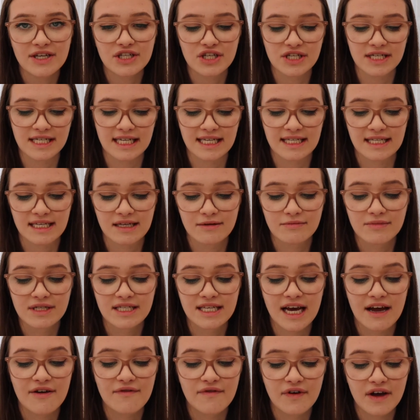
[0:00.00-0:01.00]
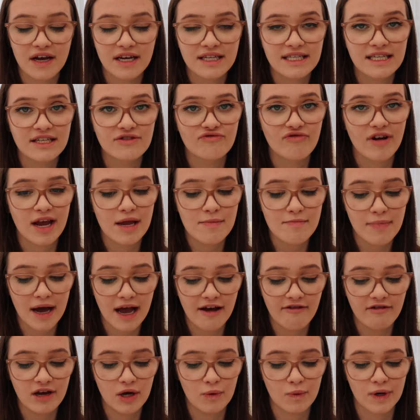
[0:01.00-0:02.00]
systems diverted
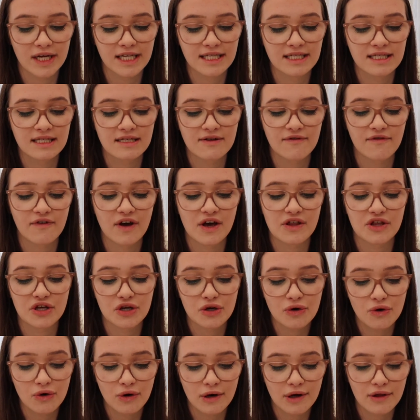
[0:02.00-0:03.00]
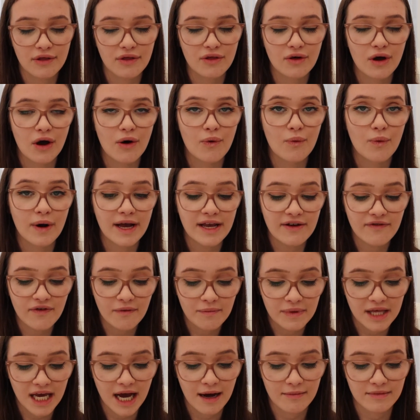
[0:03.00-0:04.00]
rain-bearing winds further north, away
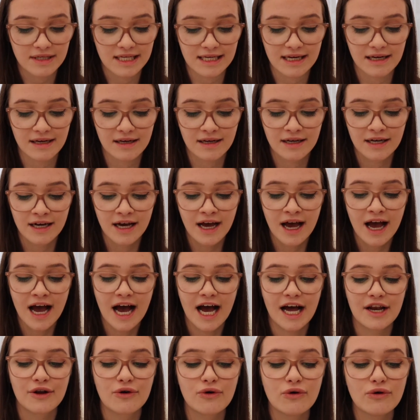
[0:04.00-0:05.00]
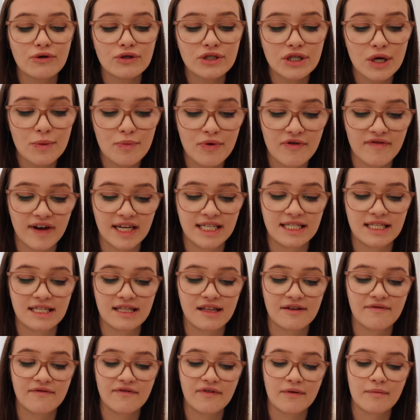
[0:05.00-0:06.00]
from the Amazon, and also prevented
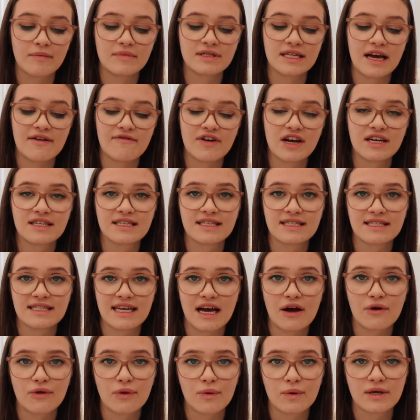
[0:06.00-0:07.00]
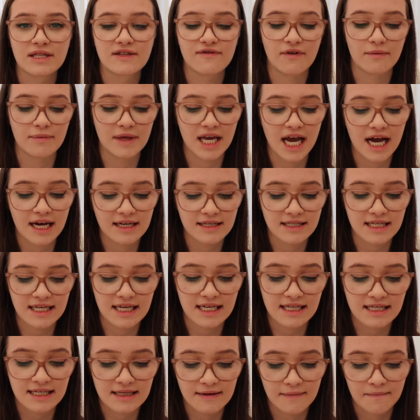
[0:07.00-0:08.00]
them from diverting southwards from the
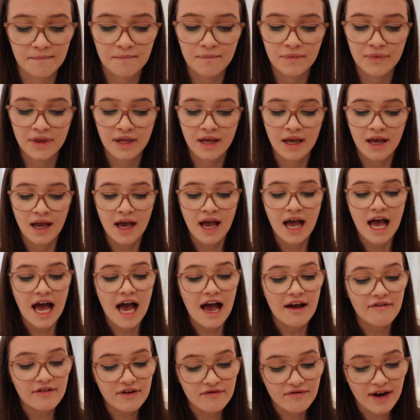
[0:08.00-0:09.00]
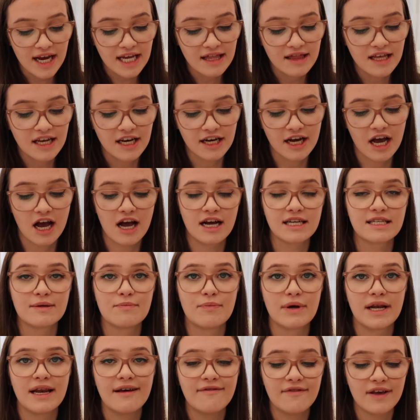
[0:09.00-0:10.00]
Andes. Heavy rain then occurred in
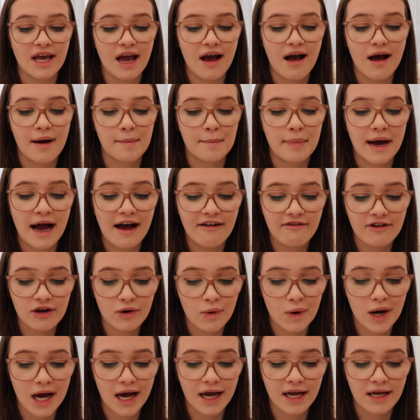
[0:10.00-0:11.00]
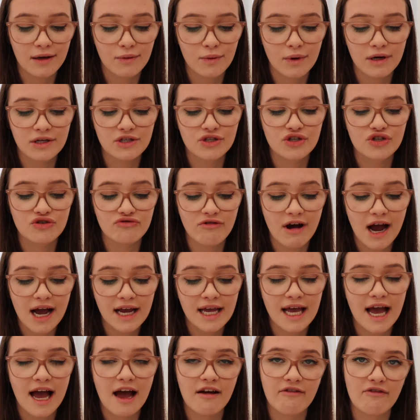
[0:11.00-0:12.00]
Bolivia and Paraguay, whilst dry
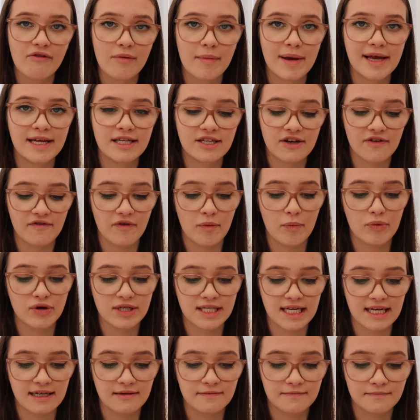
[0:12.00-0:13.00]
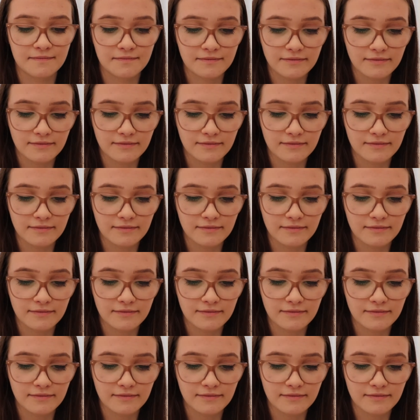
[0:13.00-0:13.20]
air remained over Brazil.